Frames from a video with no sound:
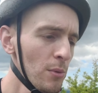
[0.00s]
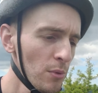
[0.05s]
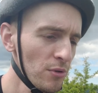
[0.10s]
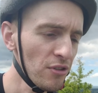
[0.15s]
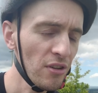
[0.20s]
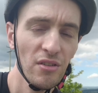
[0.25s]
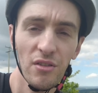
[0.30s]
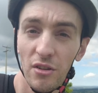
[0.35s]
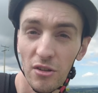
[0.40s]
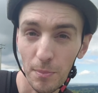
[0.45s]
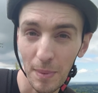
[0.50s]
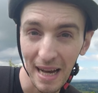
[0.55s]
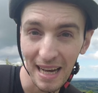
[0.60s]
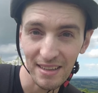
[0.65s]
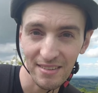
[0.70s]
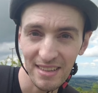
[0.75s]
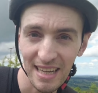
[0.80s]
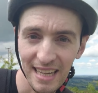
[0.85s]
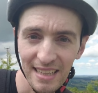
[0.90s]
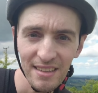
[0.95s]
We'll just use
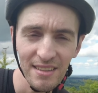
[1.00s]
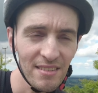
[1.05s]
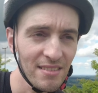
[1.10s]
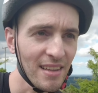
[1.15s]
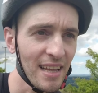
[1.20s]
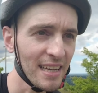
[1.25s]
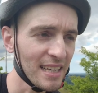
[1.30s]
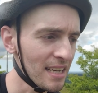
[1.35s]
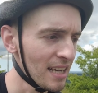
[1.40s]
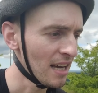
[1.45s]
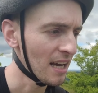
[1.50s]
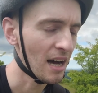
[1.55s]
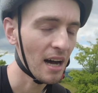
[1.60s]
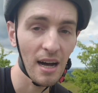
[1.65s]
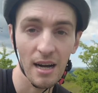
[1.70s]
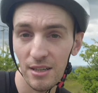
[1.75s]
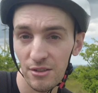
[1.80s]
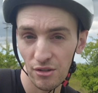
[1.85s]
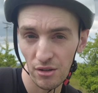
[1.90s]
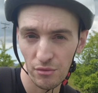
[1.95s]
past tense, like
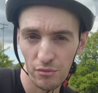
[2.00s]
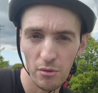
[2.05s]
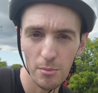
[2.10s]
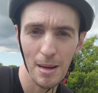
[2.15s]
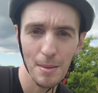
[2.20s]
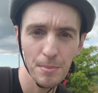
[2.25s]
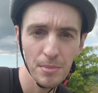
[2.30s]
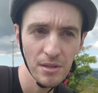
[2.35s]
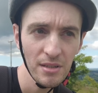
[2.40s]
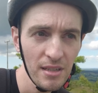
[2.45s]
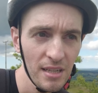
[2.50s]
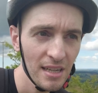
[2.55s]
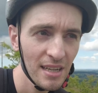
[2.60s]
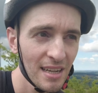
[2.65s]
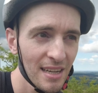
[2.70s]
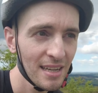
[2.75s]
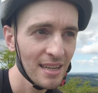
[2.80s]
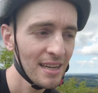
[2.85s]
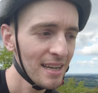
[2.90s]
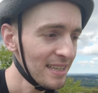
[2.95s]
I just remembered,
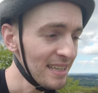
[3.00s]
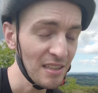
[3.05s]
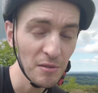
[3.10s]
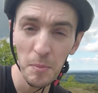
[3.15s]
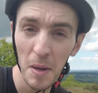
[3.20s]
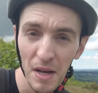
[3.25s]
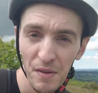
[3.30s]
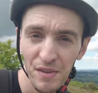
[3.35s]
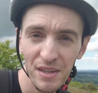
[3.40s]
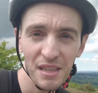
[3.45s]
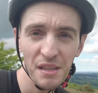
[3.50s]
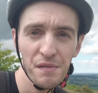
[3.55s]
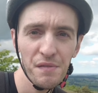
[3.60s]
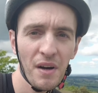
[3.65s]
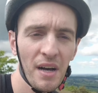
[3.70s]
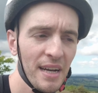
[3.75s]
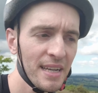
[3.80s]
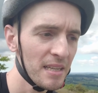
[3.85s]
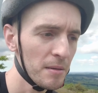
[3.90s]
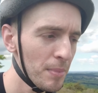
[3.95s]
and it's perfectly
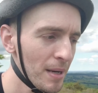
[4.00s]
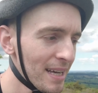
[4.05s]
fine.